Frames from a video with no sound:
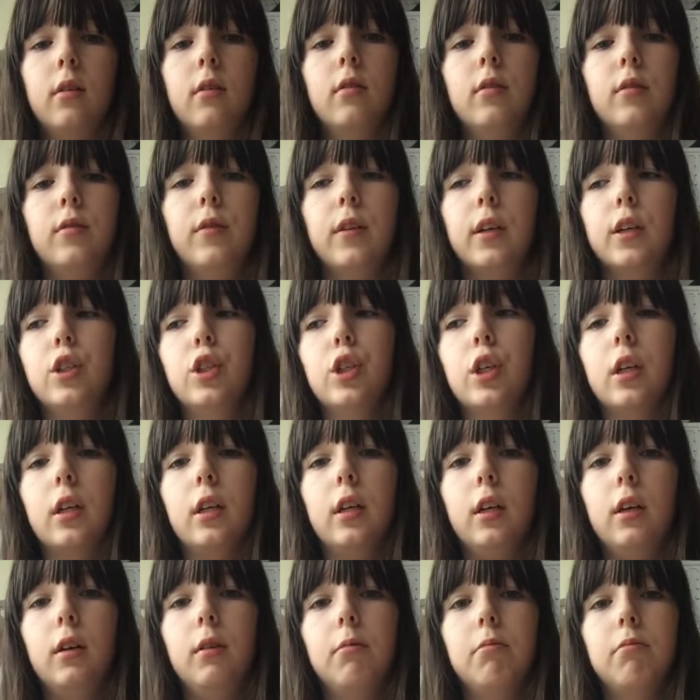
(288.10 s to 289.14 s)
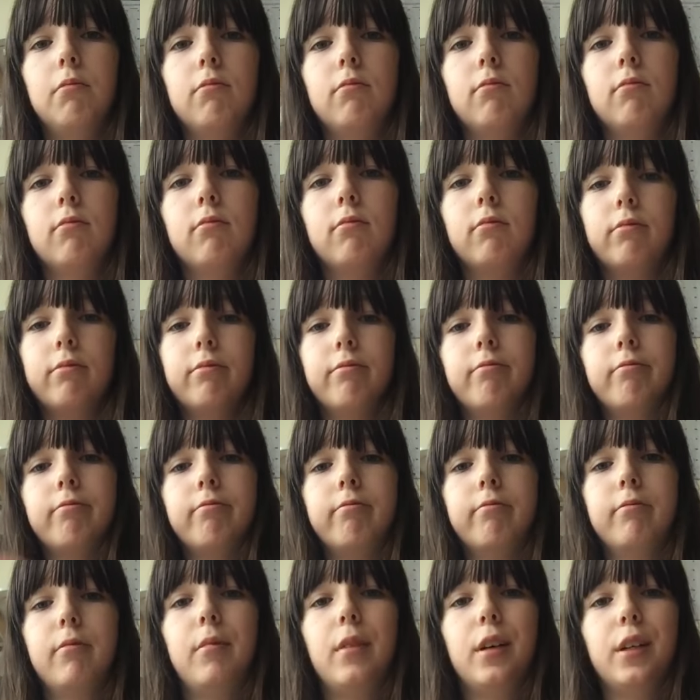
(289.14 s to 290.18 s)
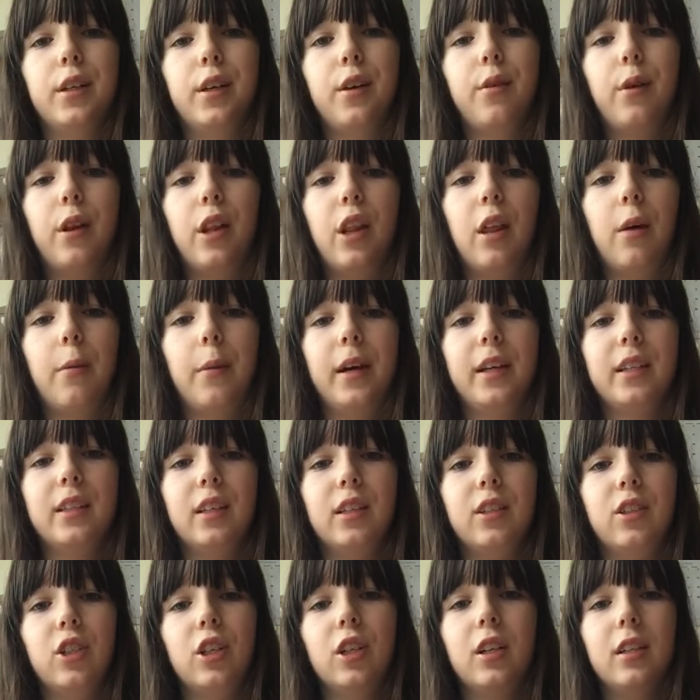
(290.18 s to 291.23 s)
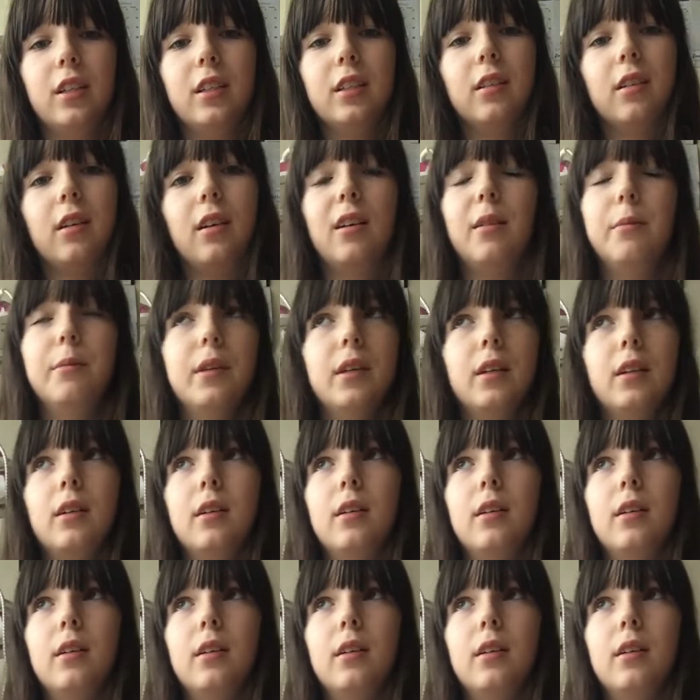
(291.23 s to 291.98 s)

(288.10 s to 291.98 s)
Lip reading: It's very jiggly, but I don't know whether that makes it a jiggly slime.